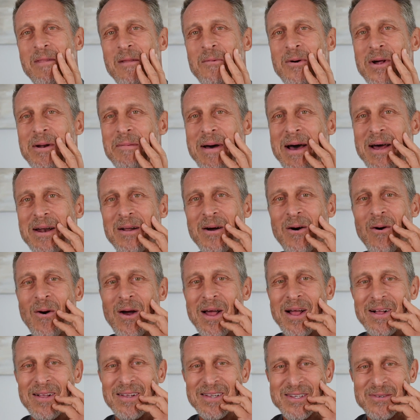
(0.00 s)
What about
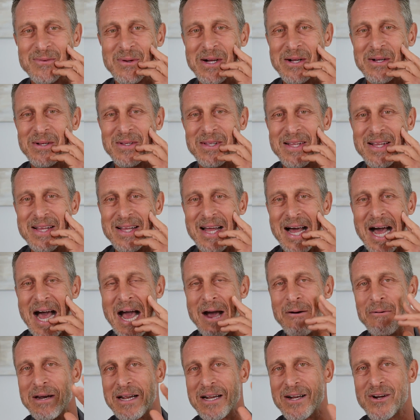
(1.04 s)
oils? Well,
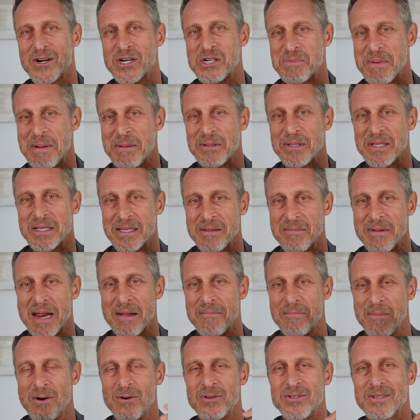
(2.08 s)
I would encourage people to
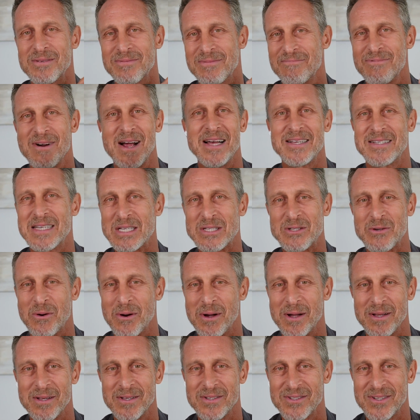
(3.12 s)
eliminate most processed
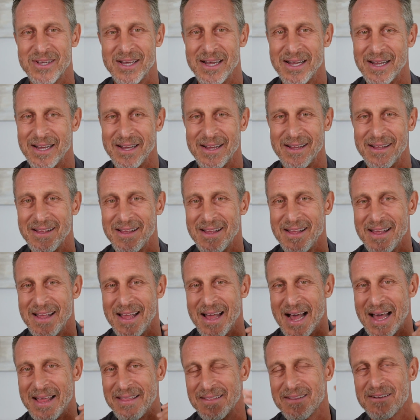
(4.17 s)
oils.
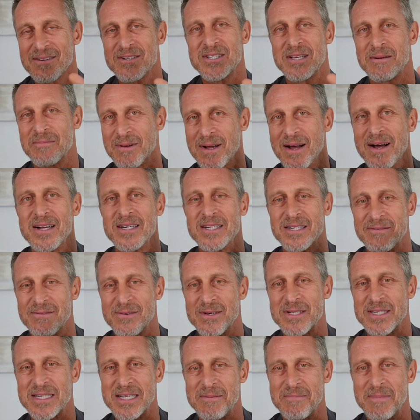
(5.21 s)
I think there's some
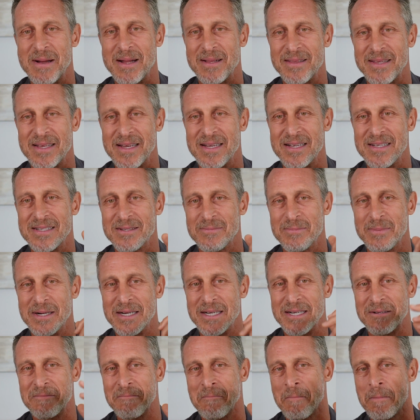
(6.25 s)
controversy about this,
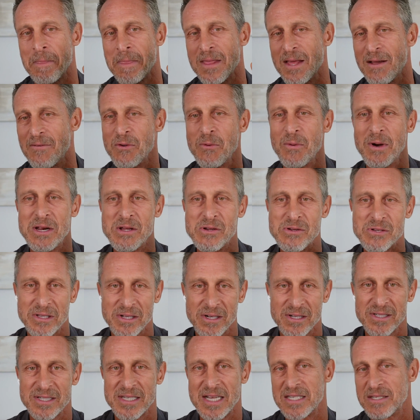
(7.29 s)
but you know, if you want to use a
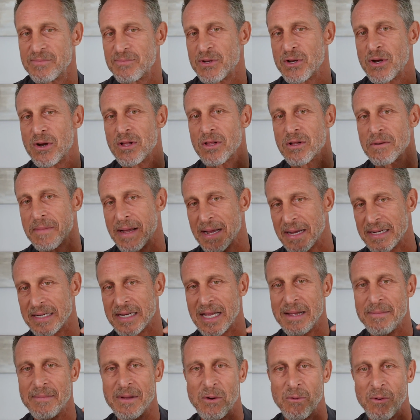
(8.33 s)
little sesame oil or
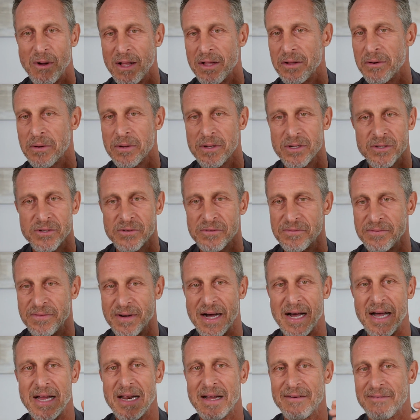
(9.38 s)
macadamia, walnut oils are
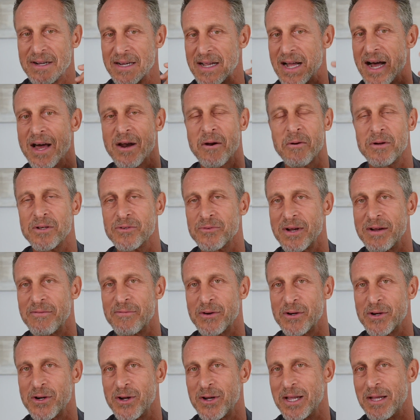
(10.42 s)
fine. Avocado oil is great
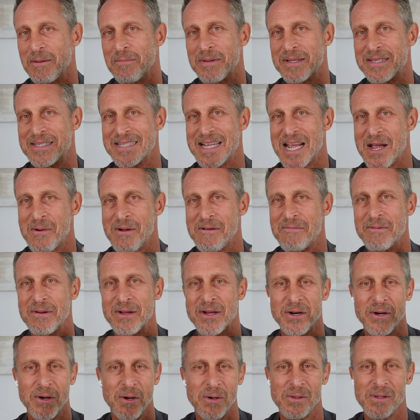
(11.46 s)
for cooking, but stay away from
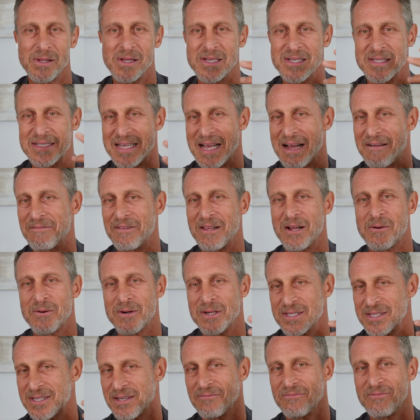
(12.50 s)
canola,
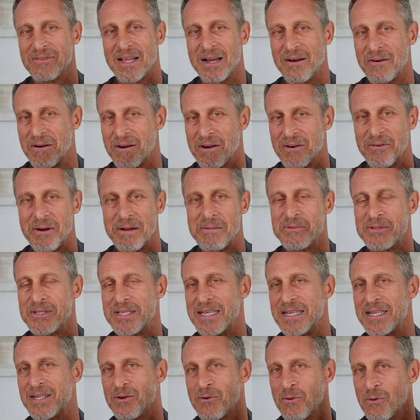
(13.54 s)
safflower, sunflower,
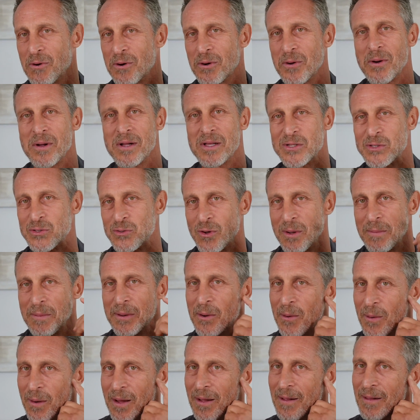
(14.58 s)
grapeseed, corn oil,
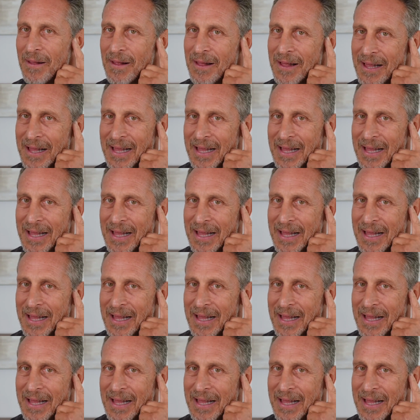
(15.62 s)
soybean oil.